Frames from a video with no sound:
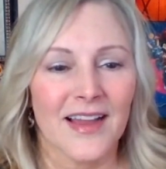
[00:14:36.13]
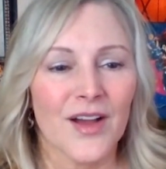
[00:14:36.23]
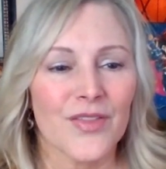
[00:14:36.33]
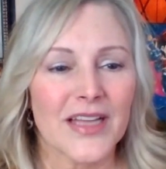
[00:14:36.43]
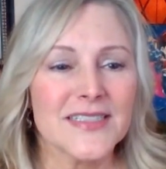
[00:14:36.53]

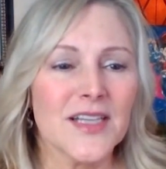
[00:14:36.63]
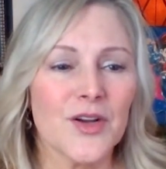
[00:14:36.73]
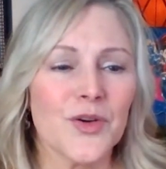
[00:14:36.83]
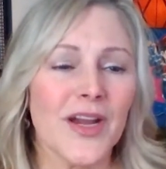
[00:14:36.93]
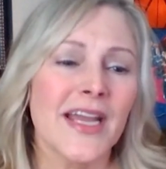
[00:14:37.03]
Oh, that's
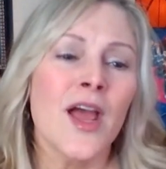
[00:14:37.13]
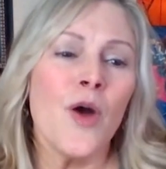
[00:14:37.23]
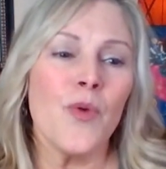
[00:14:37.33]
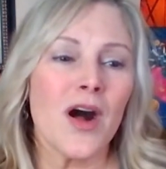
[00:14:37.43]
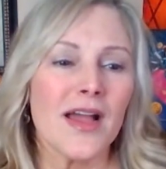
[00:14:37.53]
so great.
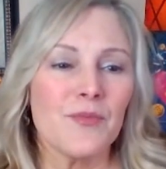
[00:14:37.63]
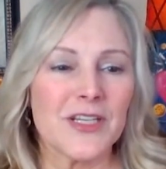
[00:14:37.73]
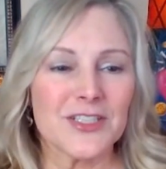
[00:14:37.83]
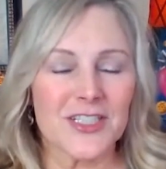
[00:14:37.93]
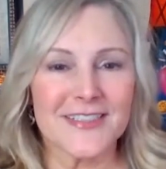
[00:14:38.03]
Well, and
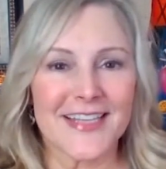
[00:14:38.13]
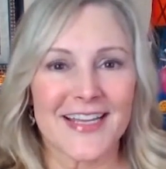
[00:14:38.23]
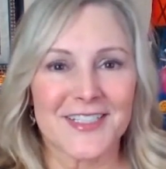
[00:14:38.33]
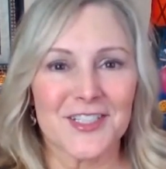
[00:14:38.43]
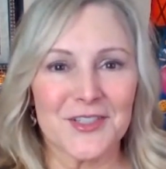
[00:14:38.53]
we should
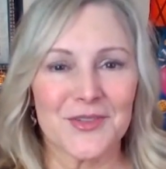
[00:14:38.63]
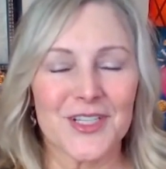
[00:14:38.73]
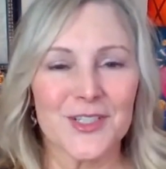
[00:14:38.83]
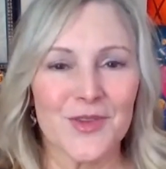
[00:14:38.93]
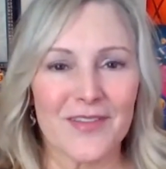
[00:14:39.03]
say too,
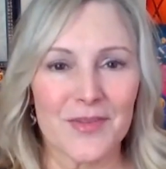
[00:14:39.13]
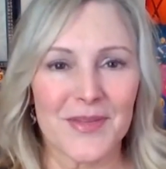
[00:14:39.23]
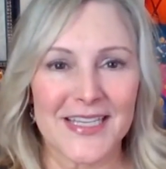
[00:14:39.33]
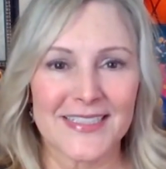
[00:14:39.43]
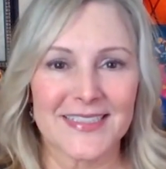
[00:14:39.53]
because you have a
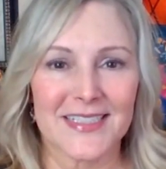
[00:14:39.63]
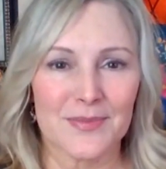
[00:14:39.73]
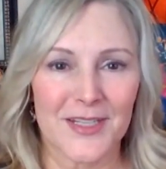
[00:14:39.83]
piece that's